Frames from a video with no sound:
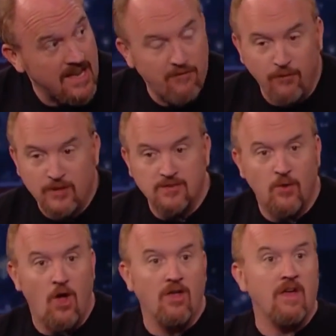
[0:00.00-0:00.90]
Yeah, first of
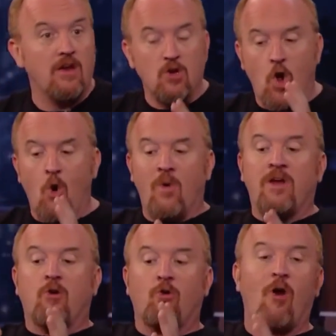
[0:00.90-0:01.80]
all, no
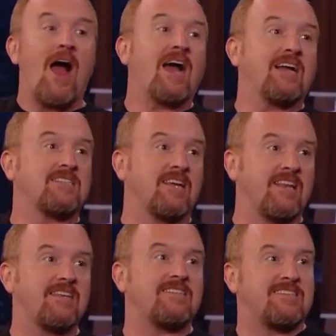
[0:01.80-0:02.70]
one cries
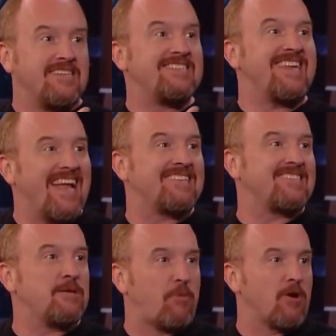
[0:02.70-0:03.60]
unless it's
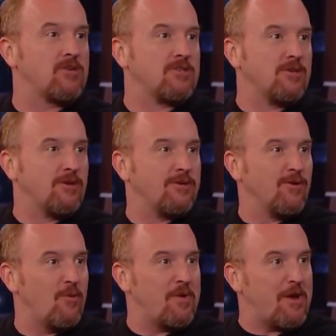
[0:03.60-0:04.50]
intensely personal.
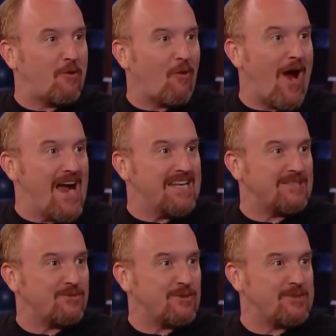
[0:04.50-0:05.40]
Nobody
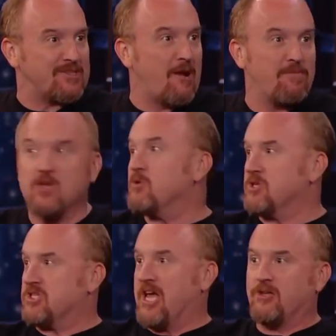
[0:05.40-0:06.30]
cries for something that you
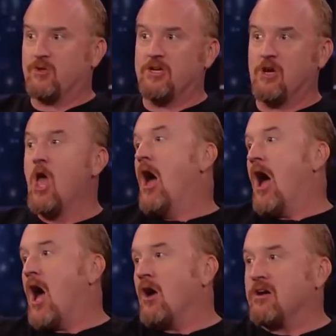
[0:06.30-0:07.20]
would just tell a stranger.
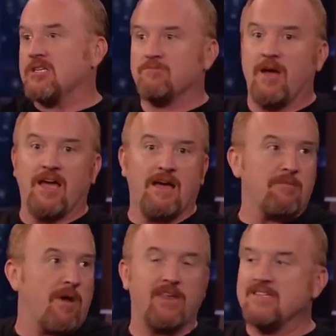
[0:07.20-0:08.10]
"Oh, because
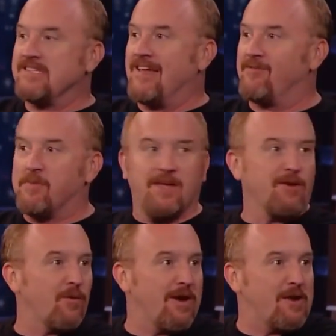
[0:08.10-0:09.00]
my mother doesn't love me."
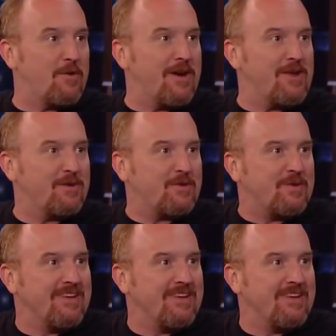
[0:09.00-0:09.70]
Or what, you know, what are you,